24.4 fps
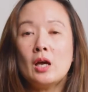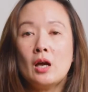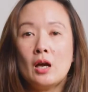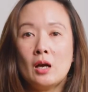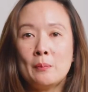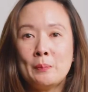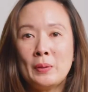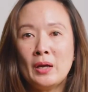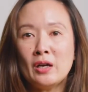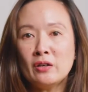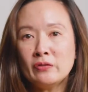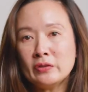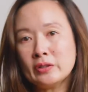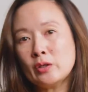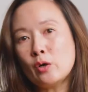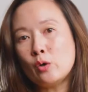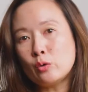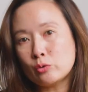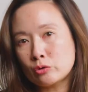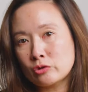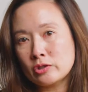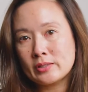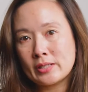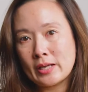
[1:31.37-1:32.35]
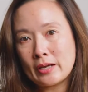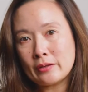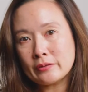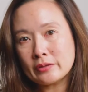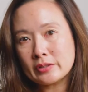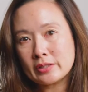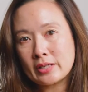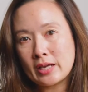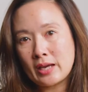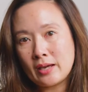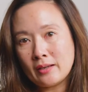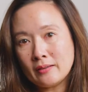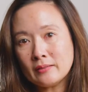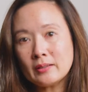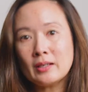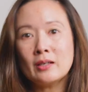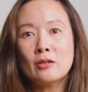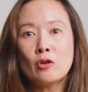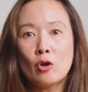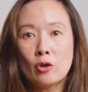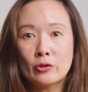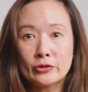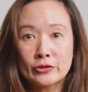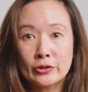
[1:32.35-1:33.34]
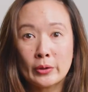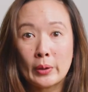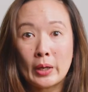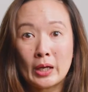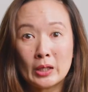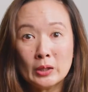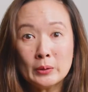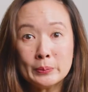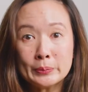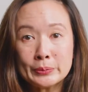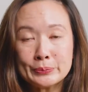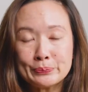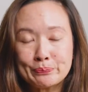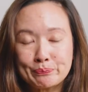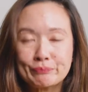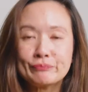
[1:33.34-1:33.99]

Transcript: A pelvic ultrasound scan can also help.